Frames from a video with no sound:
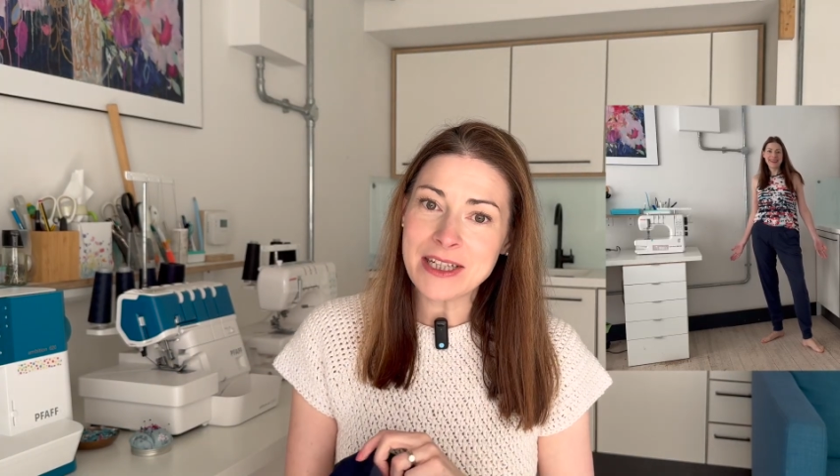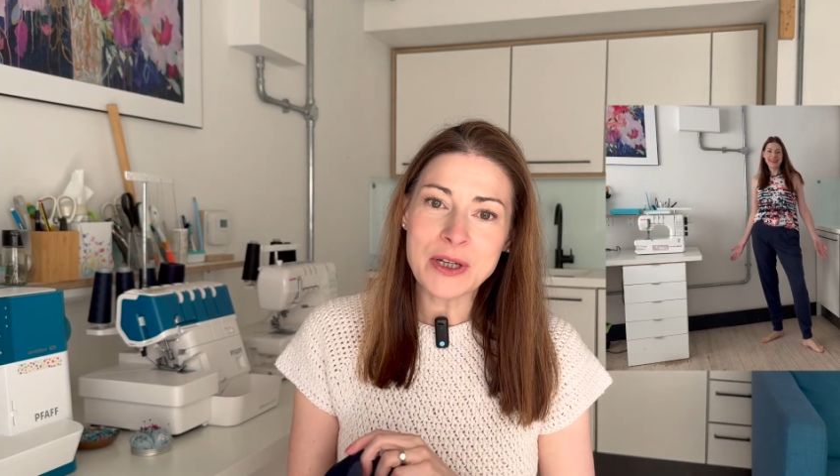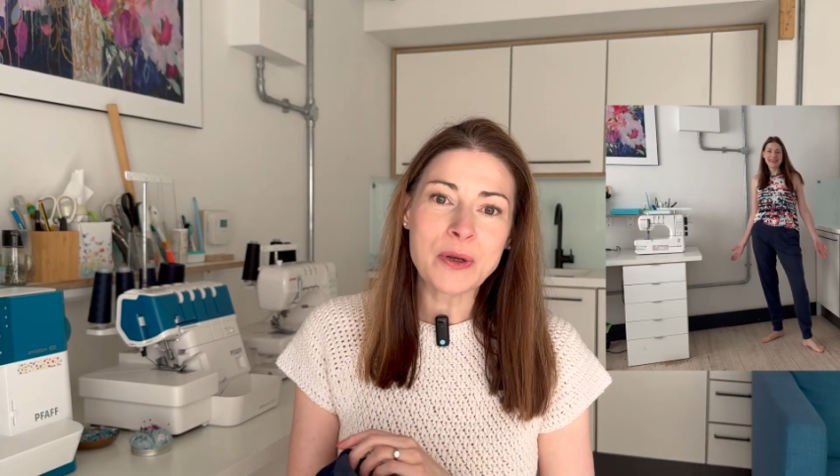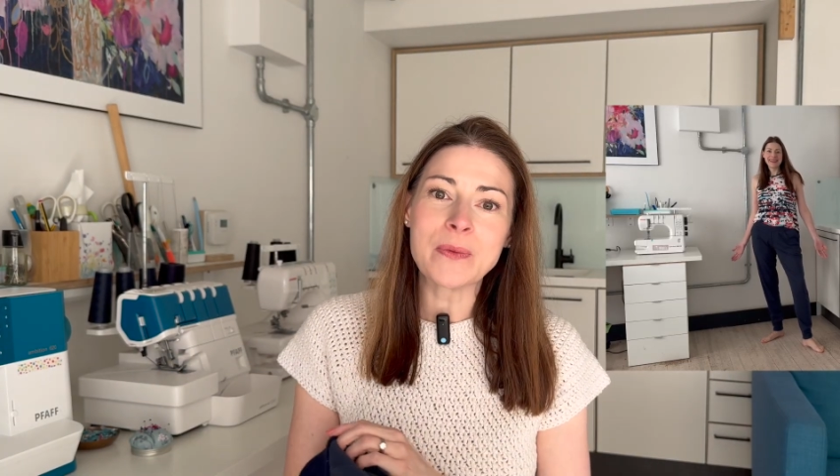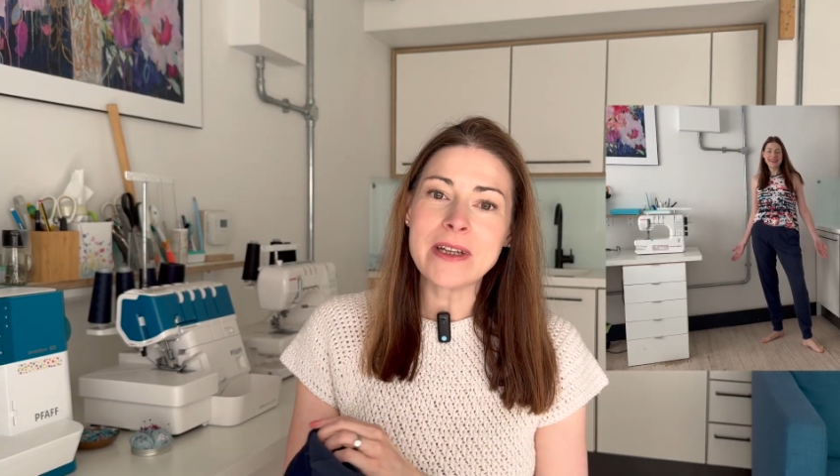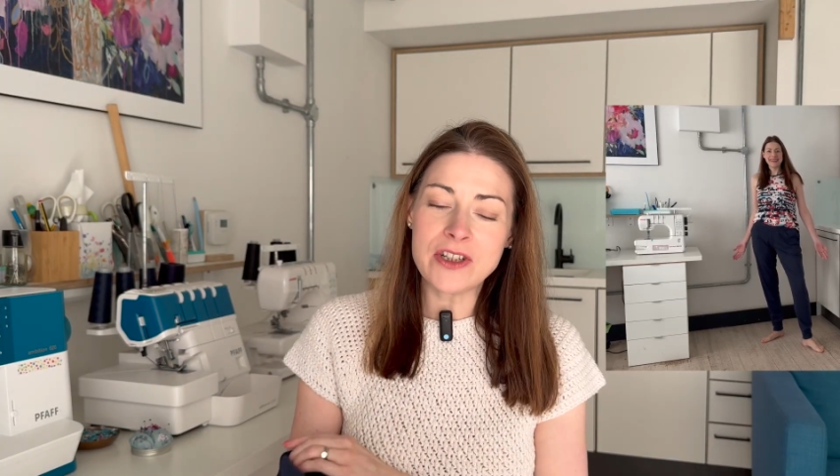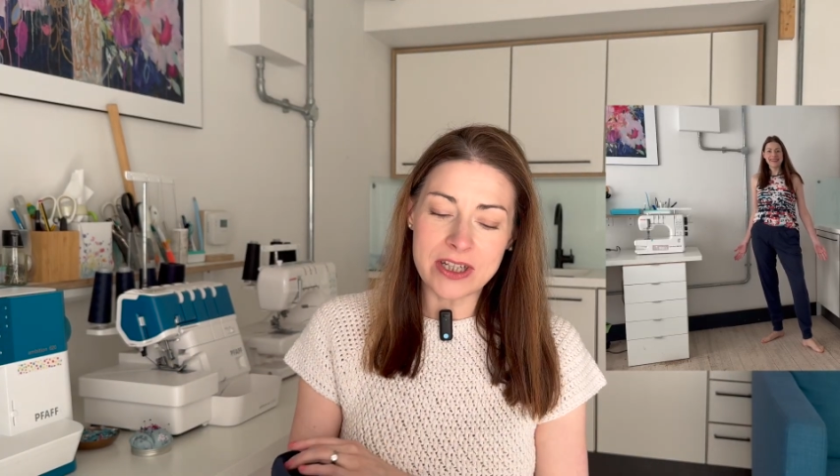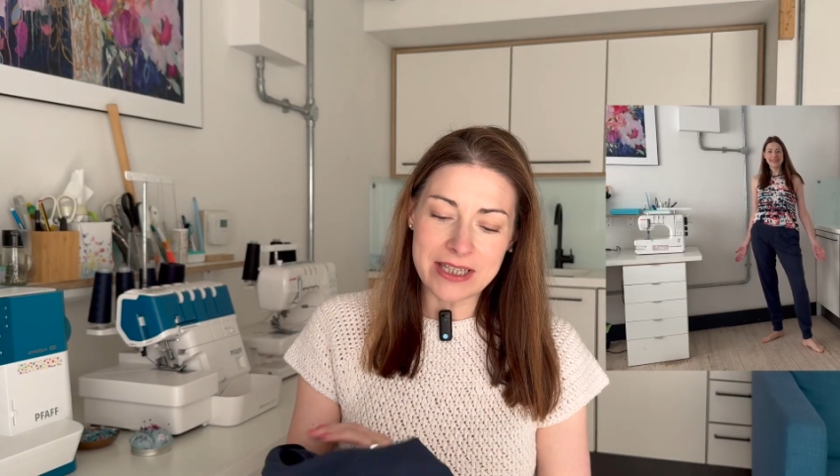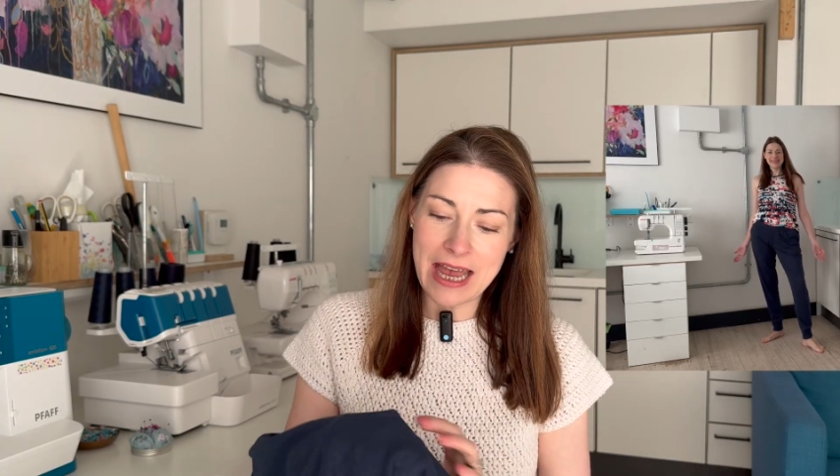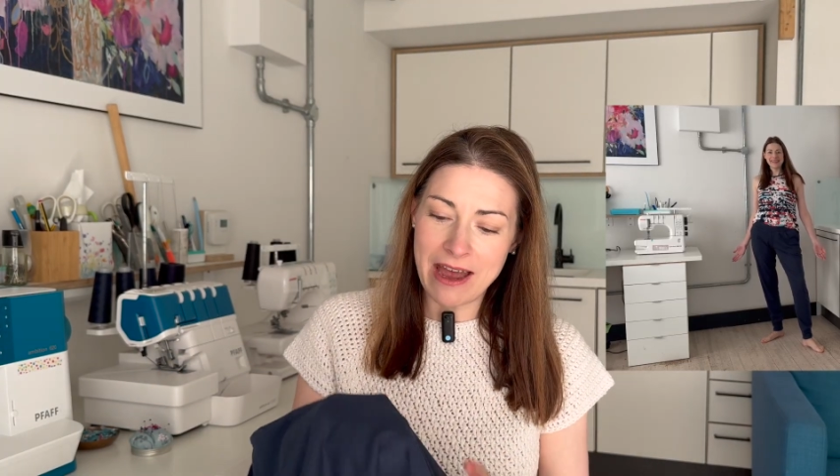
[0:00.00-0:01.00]
an
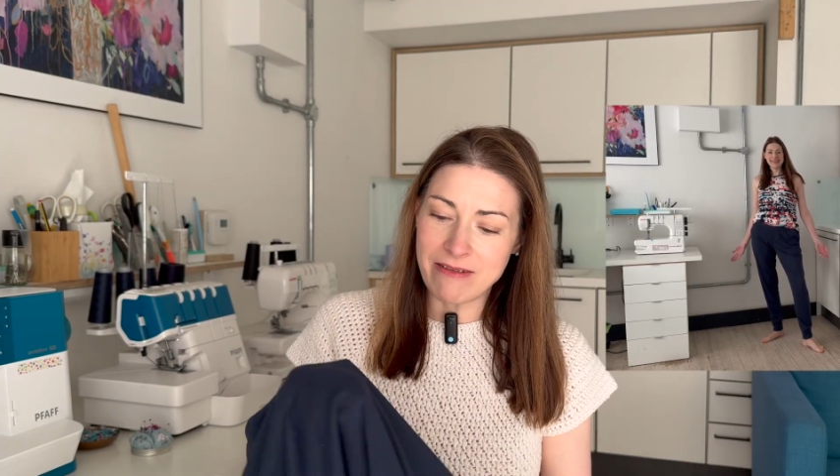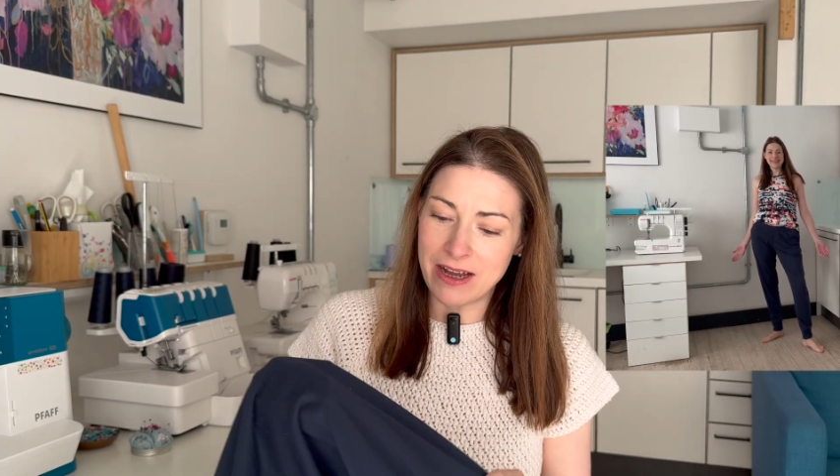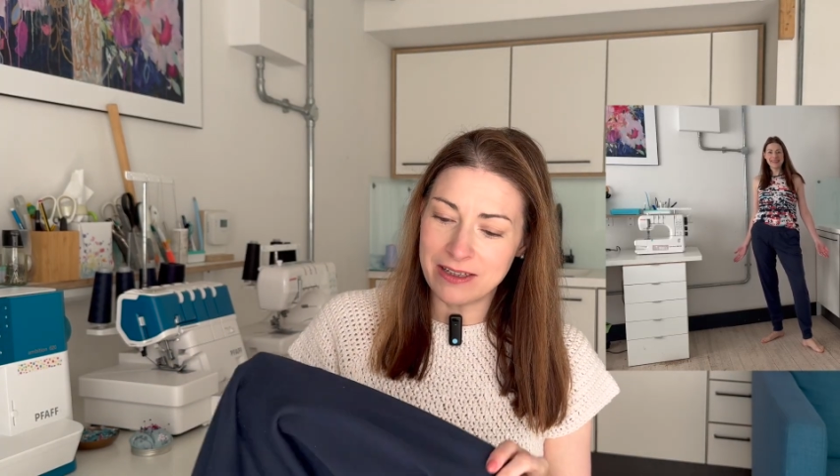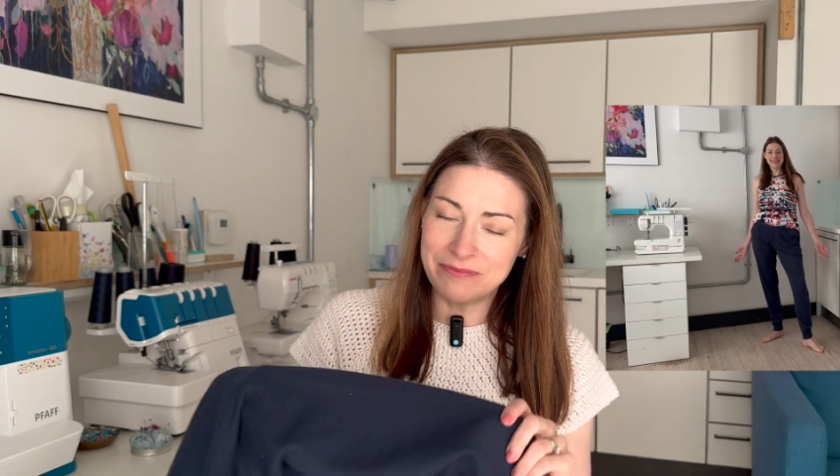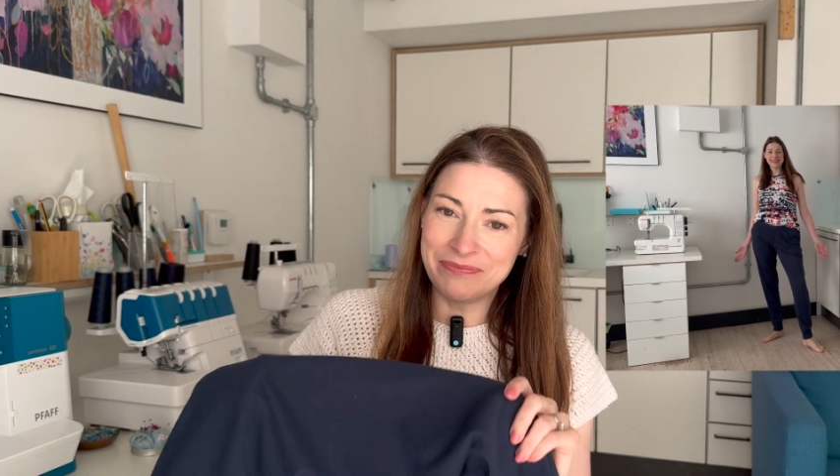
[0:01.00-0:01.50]
egregious error.